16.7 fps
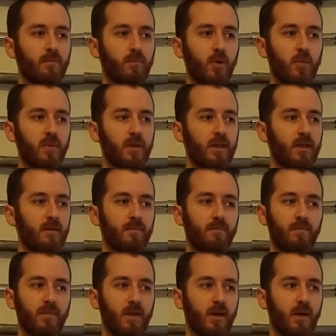probably
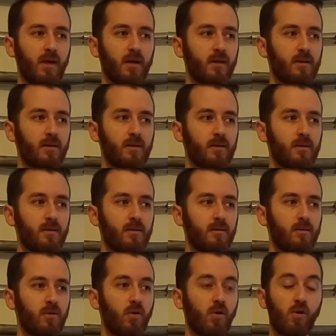
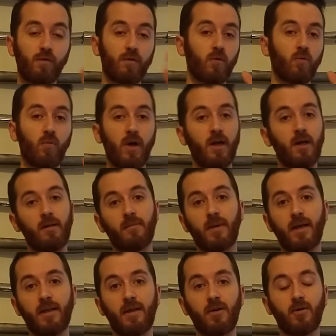overwhelmed
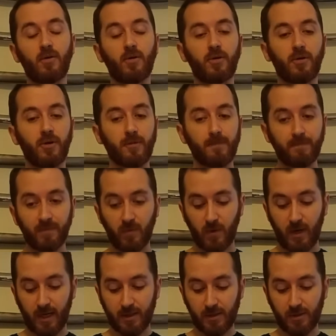by the order,
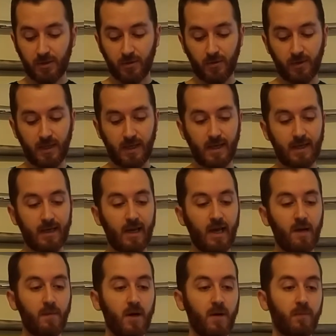right? So they
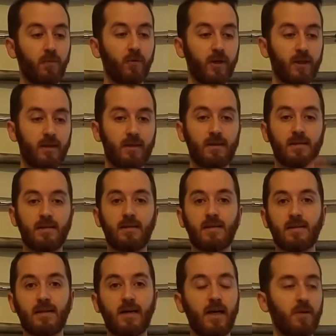came up with this
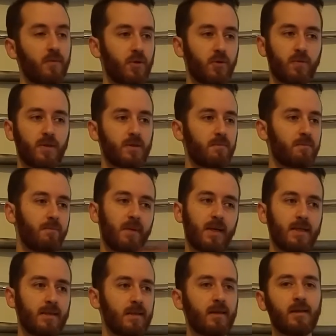design, which was
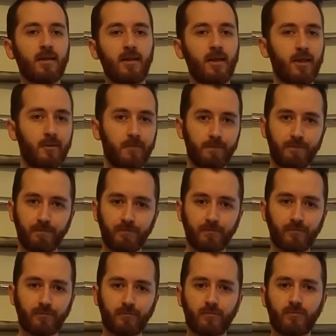basically
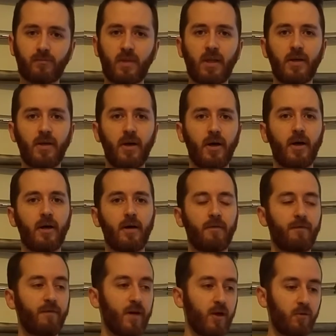
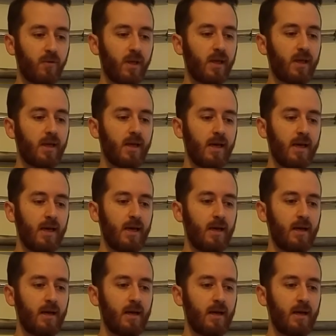very